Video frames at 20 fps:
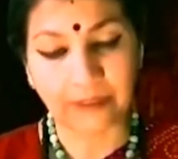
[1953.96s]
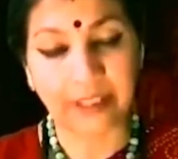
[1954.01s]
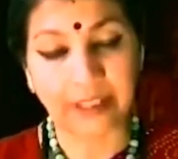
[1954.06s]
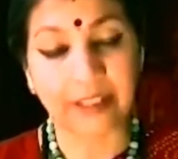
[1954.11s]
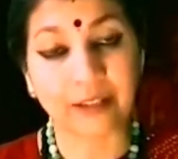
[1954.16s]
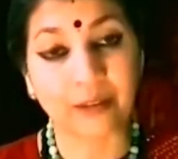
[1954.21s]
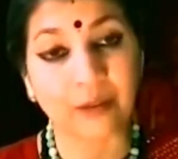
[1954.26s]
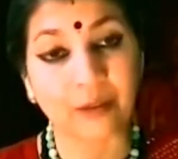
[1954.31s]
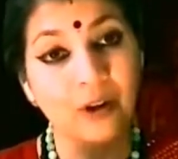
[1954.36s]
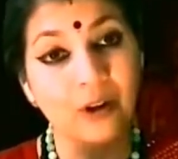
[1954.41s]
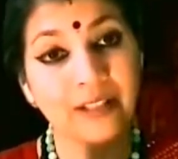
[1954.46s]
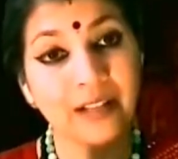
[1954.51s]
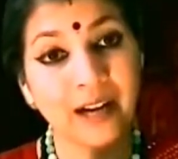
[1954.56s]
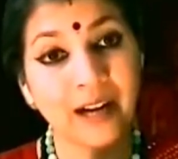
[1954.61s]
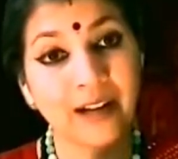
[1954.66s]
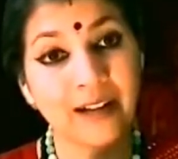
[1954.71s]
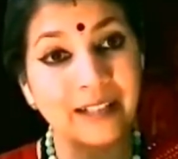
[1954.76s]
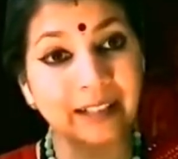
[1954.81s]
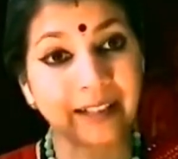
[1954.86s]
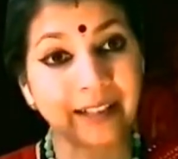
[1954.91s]
It's called
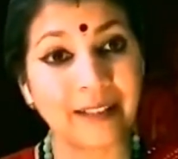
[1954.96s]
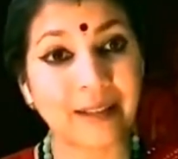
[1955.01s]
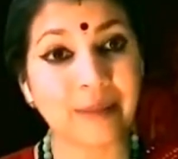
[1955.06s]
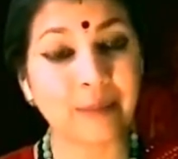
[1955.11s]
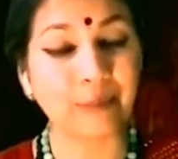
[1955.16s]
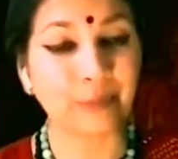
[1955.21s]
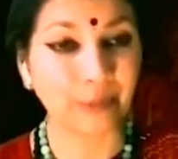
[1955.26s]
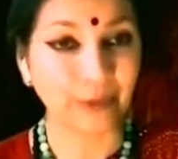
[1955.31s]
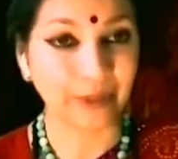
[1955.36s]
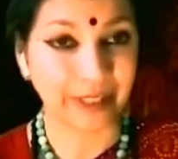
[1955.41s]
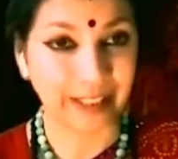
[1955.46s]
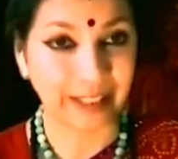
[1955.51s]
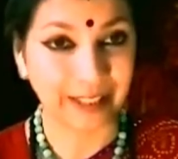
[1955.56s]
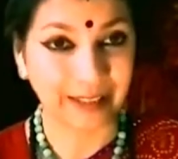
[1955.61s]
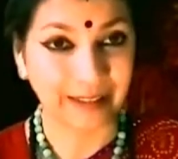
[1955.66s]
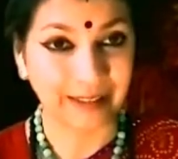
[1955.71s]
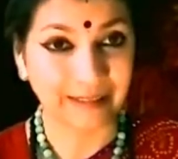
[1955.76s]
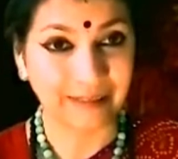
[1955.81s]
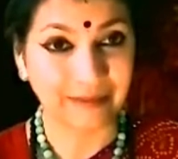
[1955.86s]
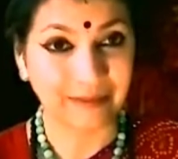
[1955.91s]
Alagapuri,